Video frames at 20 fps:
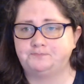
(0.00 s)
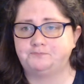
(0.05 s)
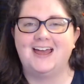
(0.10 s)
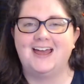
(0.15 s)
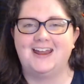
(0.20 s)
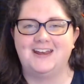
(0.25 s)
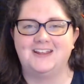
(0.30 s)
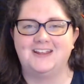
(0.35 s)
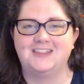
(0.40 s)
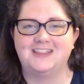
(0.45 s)

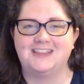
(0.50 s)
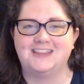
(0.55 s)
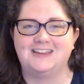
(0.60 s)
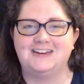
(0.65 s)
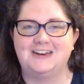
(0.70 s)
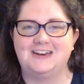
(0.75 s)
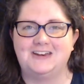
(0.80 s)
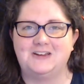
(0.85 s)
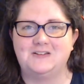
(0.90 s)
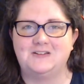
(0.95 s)
Another thing
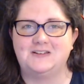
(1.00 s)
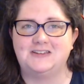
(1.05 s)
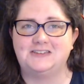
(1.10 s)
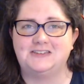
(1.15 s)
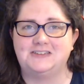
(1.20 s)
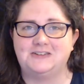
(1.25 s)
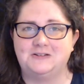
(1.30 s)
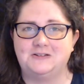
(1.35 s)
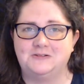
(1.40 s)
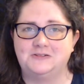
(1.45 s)
to do is
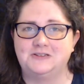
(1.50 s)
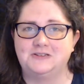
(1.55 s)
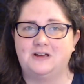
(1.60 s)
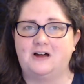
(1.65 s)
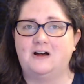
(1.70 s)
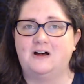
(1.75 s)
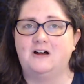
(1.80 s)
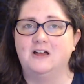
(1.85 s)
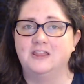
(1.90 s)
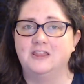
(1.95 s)
use
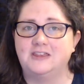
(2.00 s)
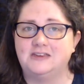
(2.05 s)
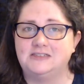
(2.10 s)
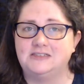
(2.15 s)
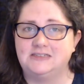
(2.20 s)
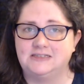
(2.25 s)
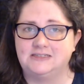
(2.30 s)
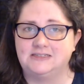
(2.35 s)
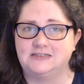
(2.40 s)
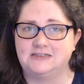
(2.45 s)
all of these
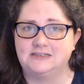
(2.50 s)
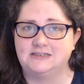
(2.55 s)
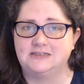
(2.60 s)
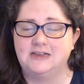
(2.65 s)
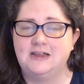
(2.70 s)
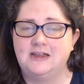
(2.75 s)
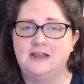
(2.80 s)
senses.